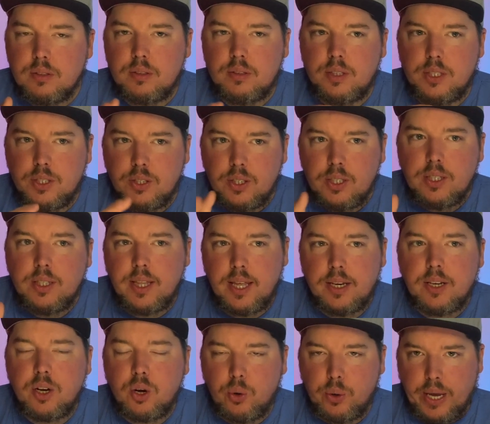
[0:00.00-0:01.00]
they
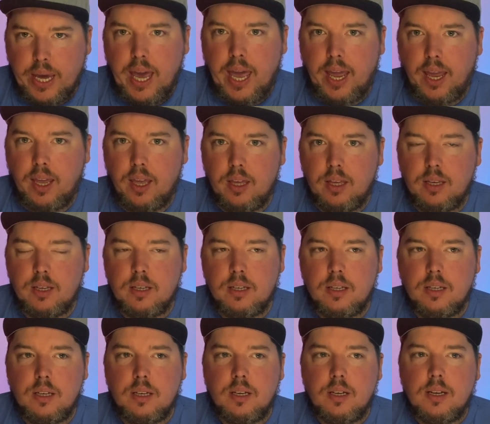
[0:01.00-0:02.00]
did okay.
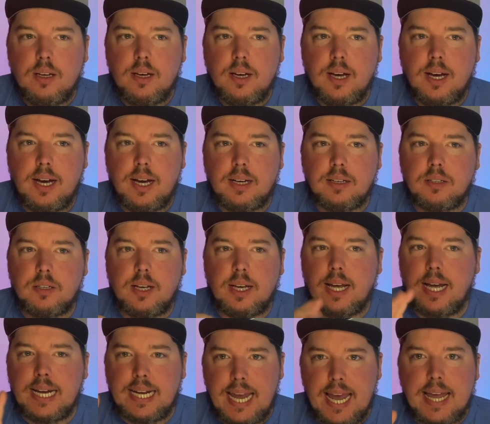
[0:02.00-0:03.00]

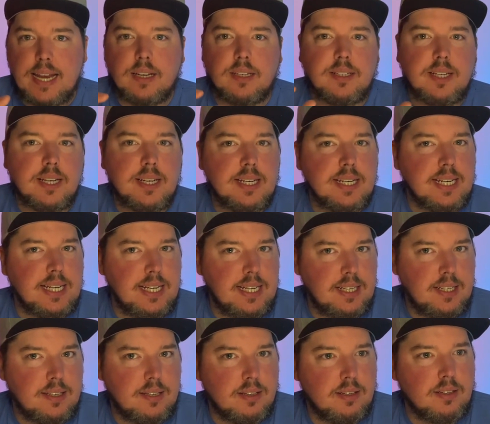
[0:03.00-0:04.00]
Again, didn't
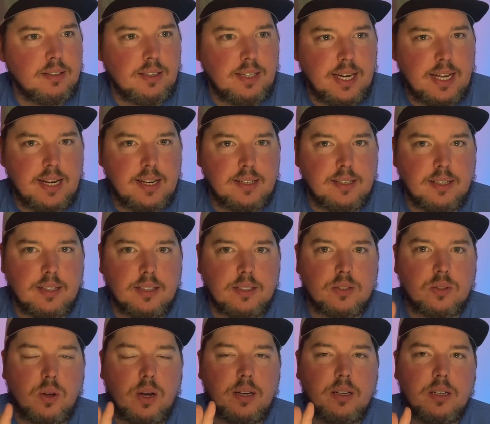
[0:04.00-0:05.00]
need to get into this.
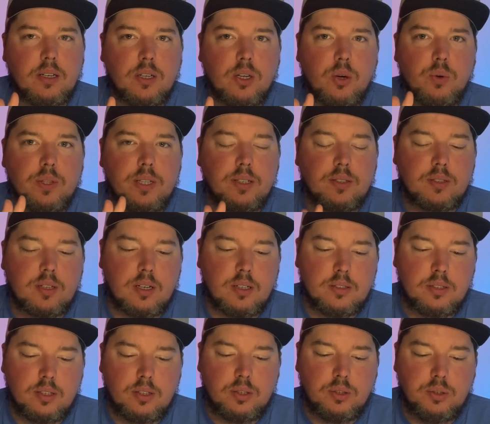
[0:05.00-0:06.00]
So I'm going to go with his
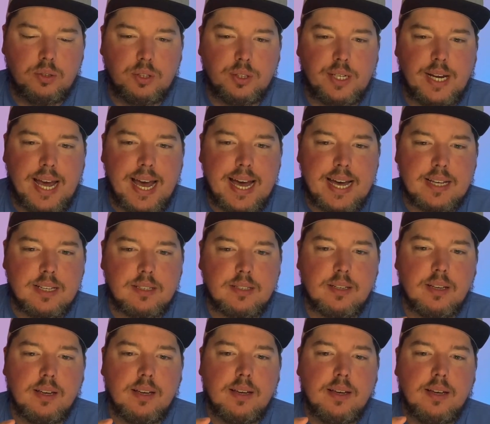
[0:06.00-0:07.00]
constitution as
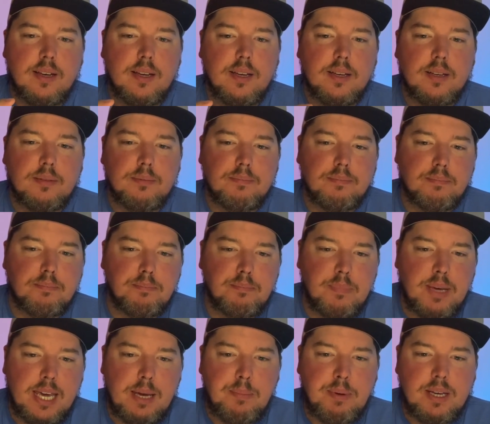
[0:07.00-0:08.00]

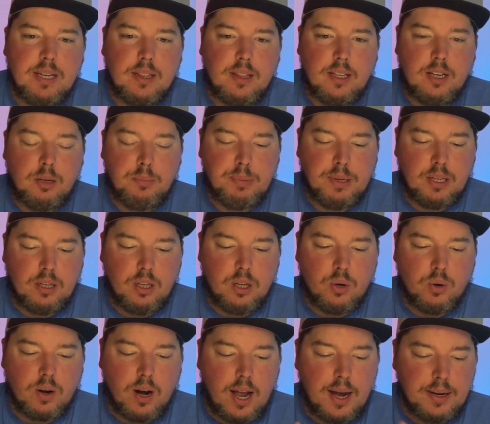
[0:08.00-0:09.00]
maybe a little bit
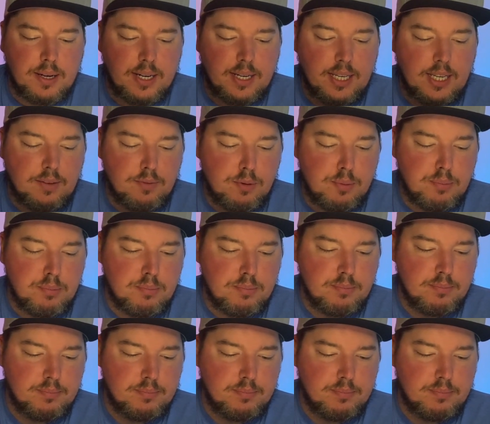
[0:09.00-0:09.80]
lower. I'm going to give him